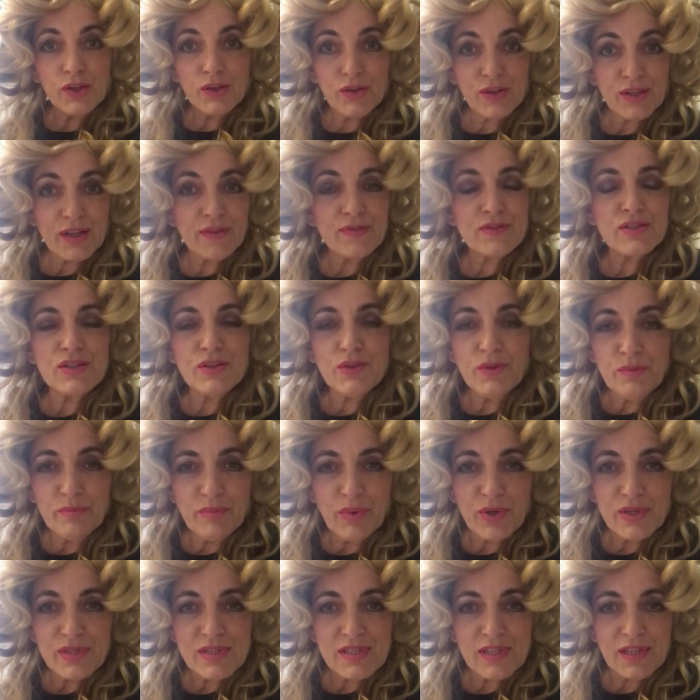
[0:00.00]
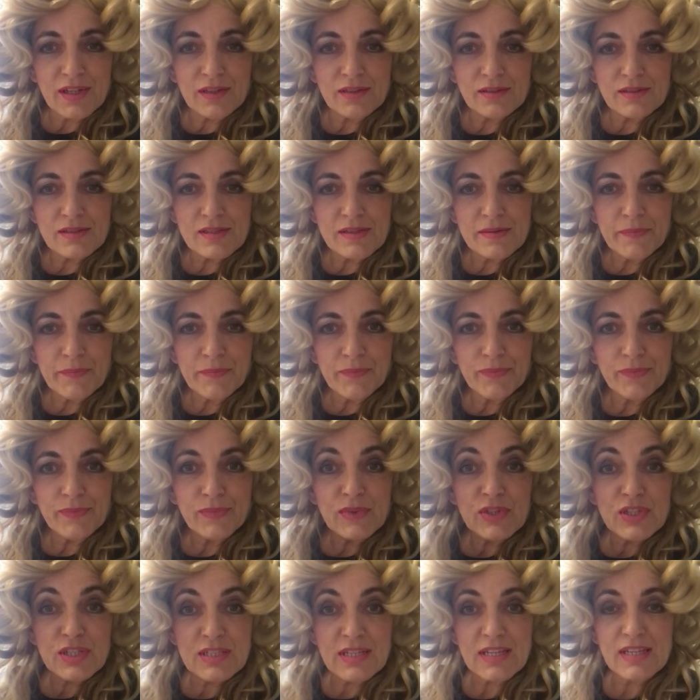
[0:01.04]
Good afternoon, boys and girls.
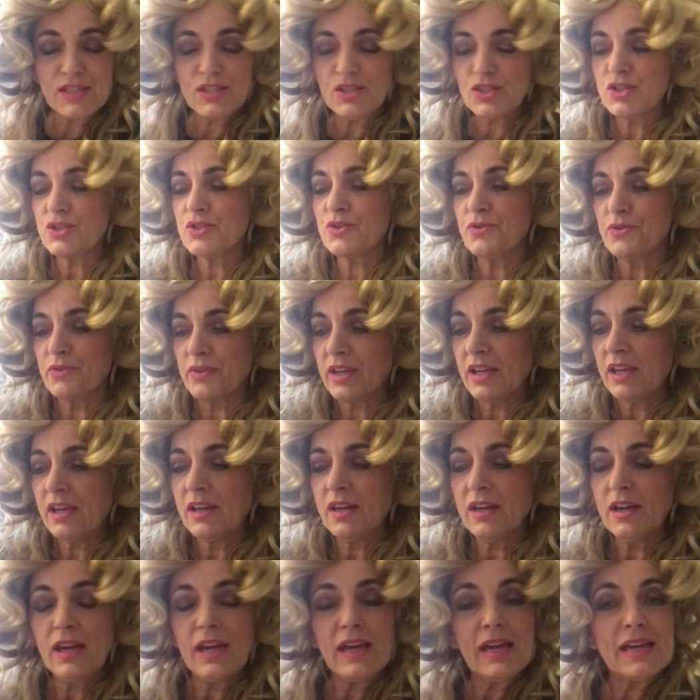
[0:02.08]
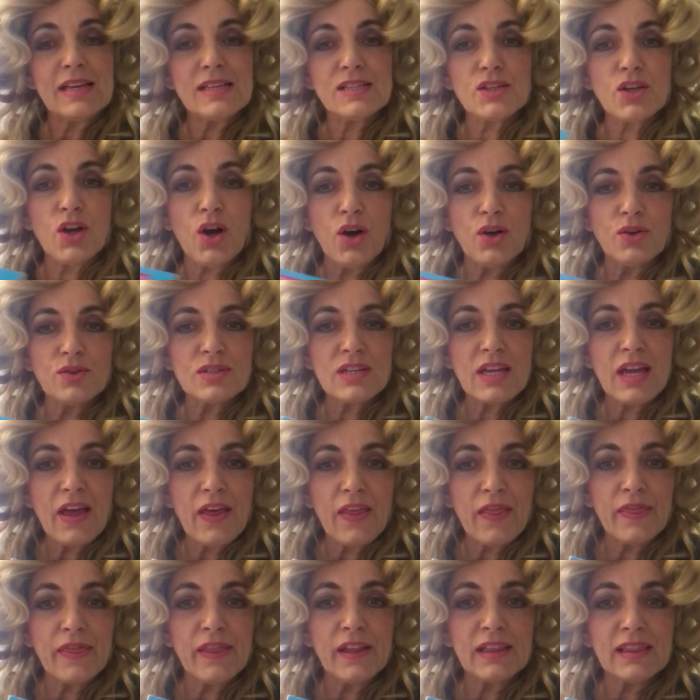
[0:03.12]
Today's story is called
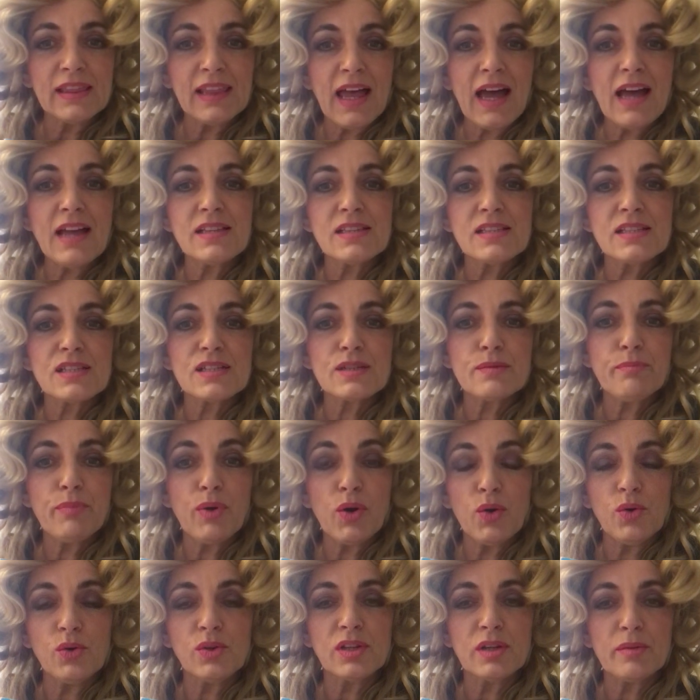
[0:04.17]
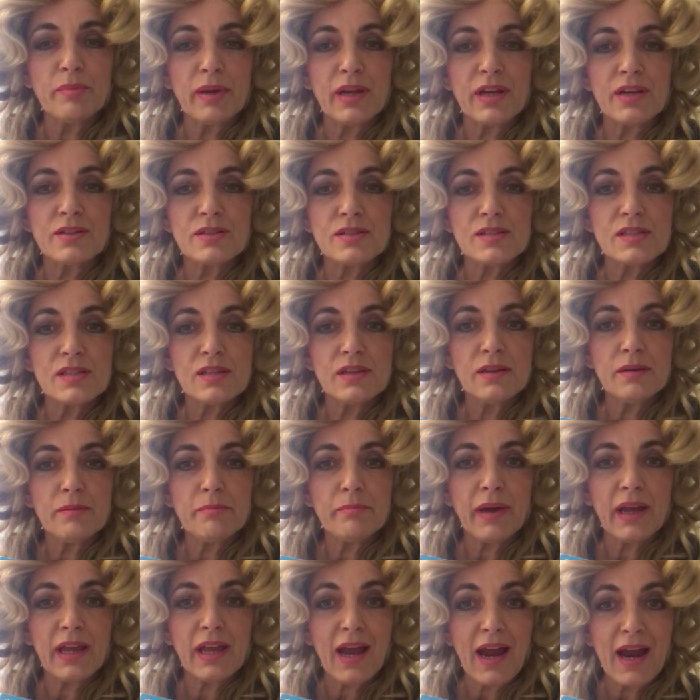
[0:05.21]
The Last Polar Bears
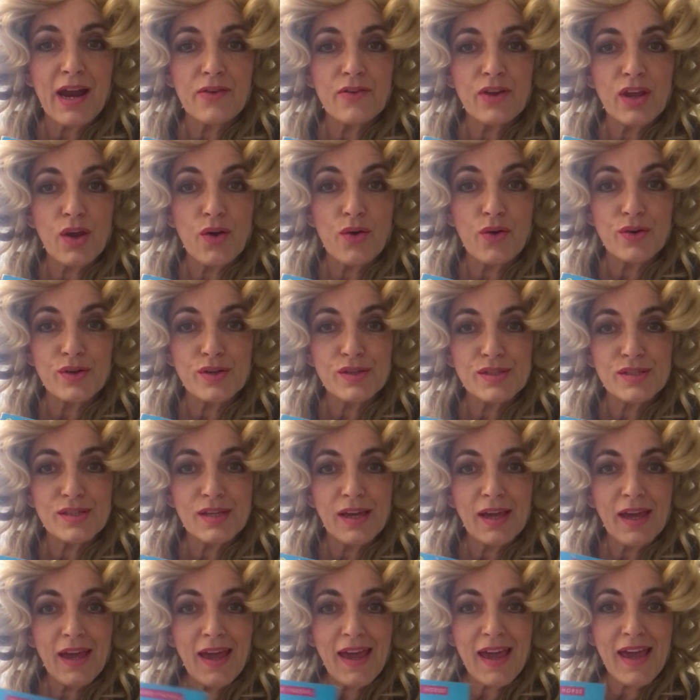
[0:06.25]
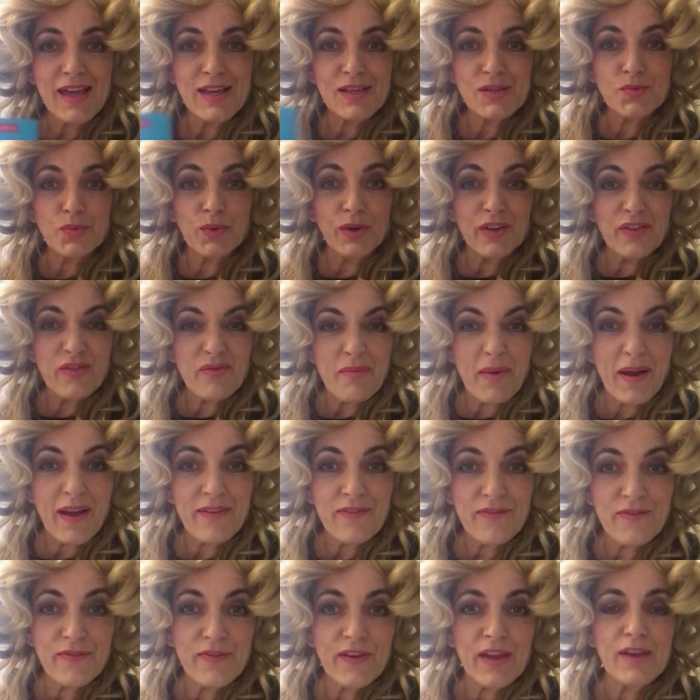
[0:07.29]
by Harry Horse. It's one of my
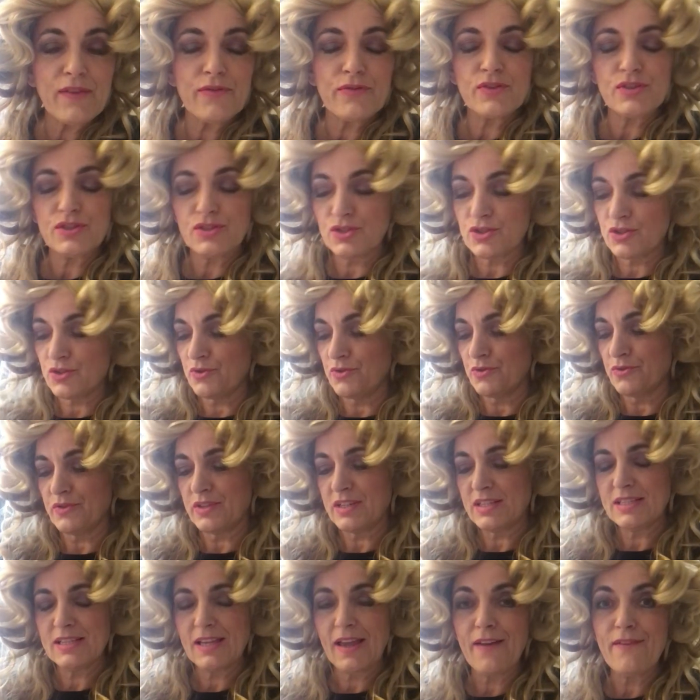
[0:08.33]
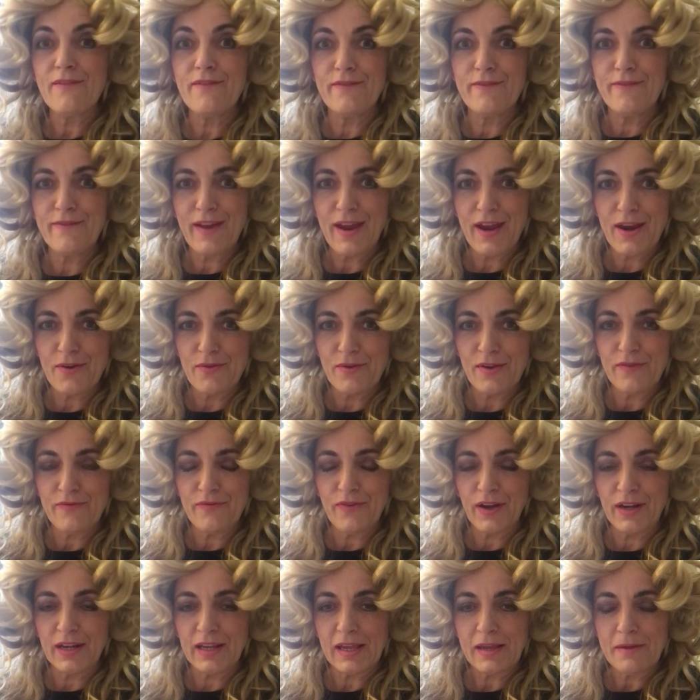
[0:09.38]
favourite stories, very
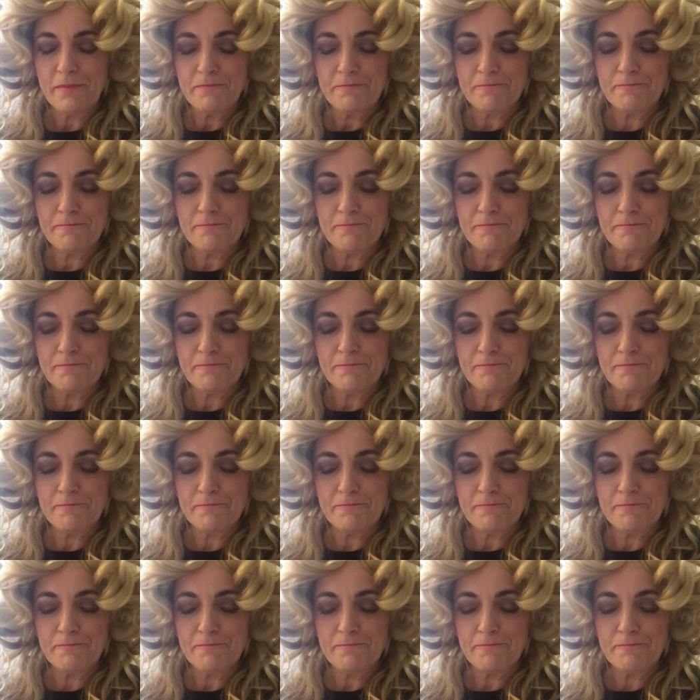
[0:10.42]
funny.